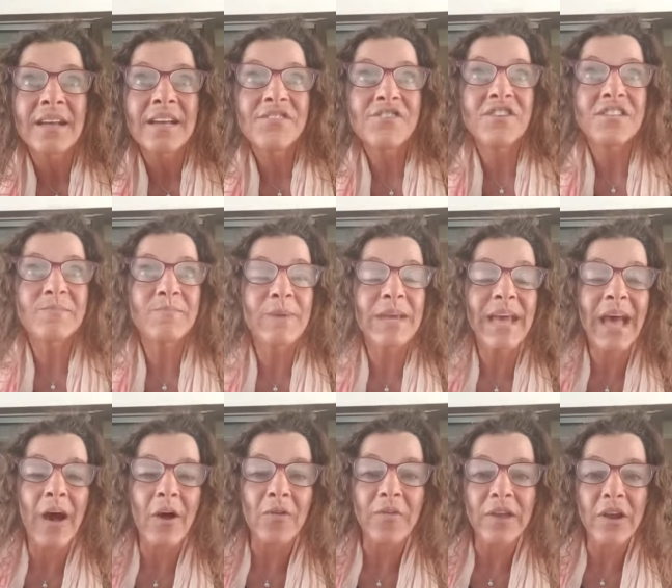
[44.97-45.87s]
just be
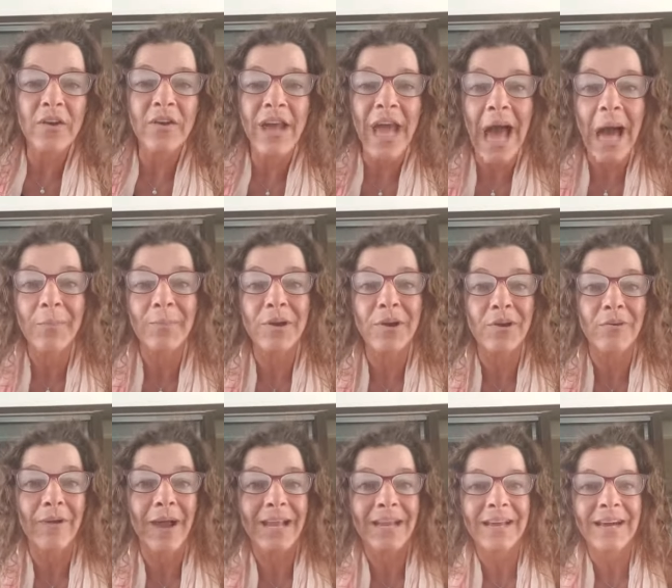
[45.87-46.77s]
healthier and happier
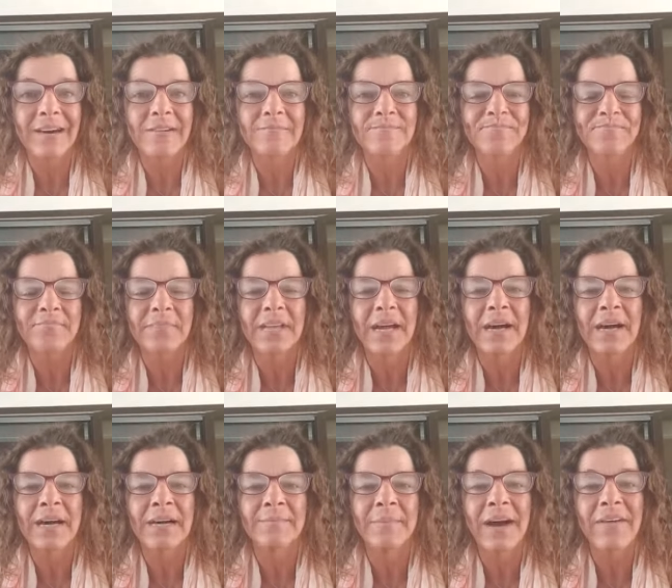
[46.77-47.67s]
right now
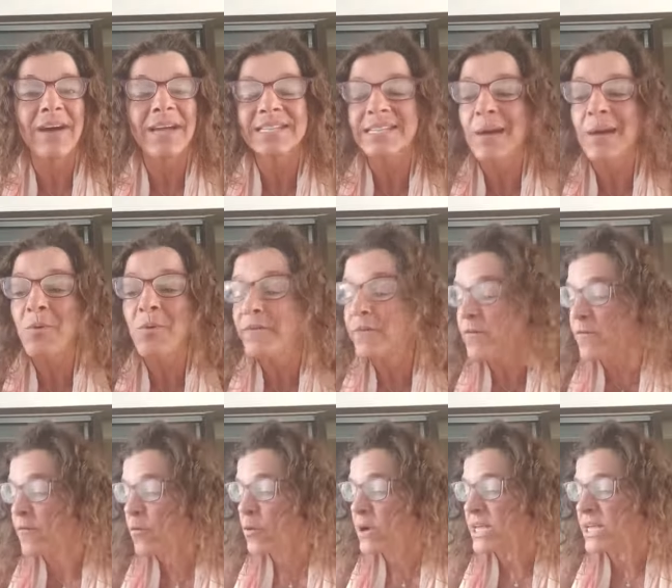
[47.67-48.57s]
um, i've had type 1 for
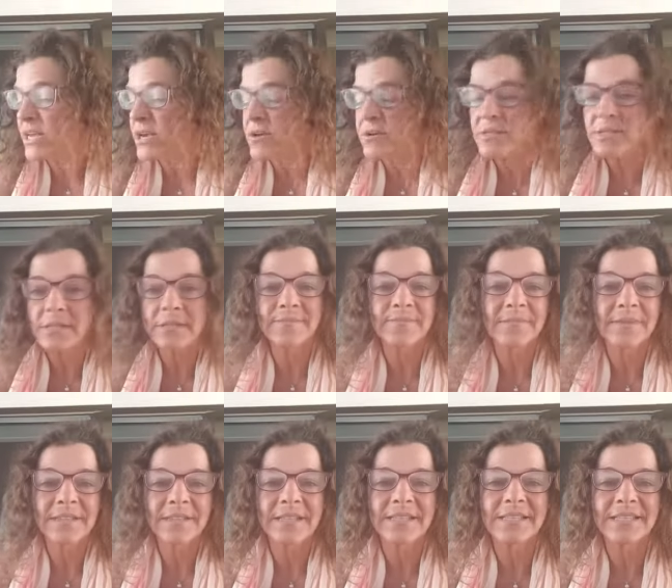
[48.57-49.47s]
40 years
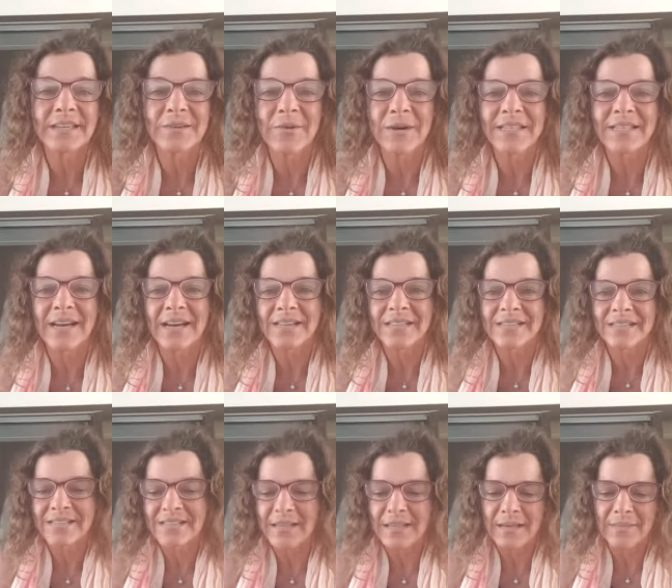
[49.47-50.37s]
let's see what dex
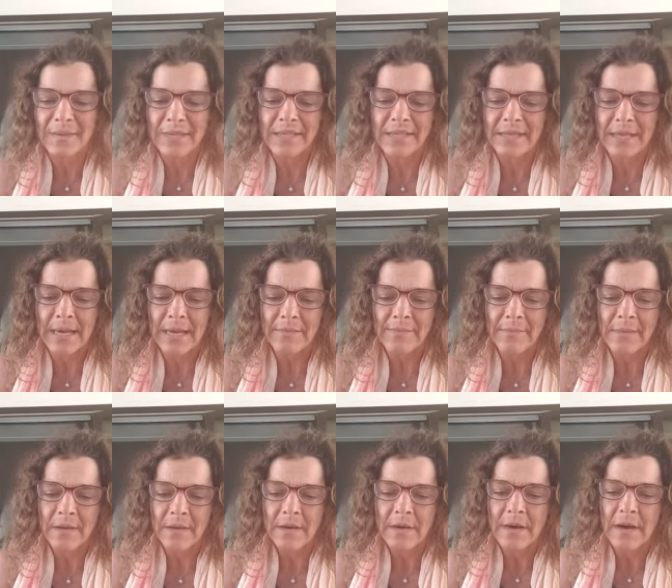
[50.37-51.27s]
is telling me today
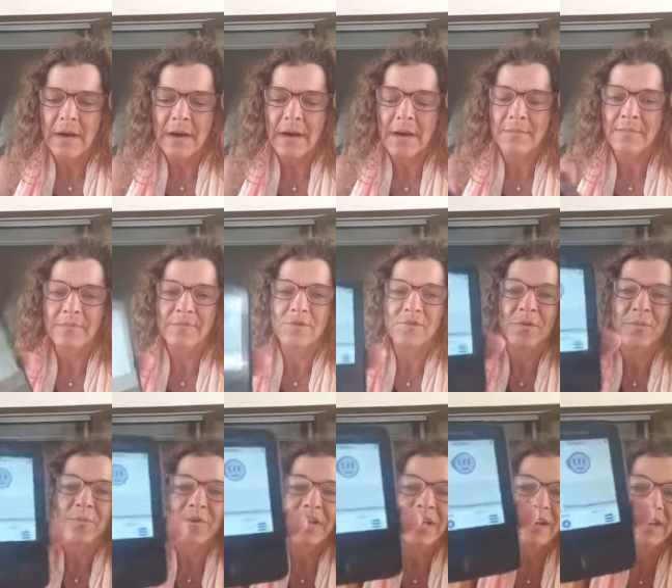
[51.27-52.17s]
um, doing
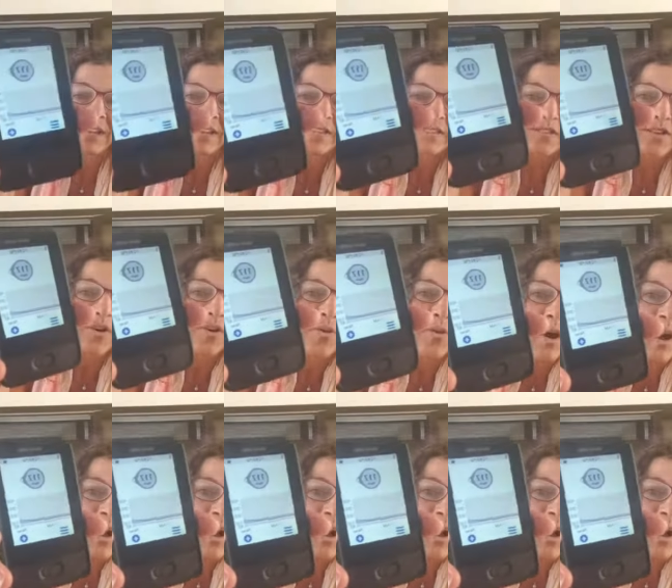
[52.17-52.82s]
pretty good so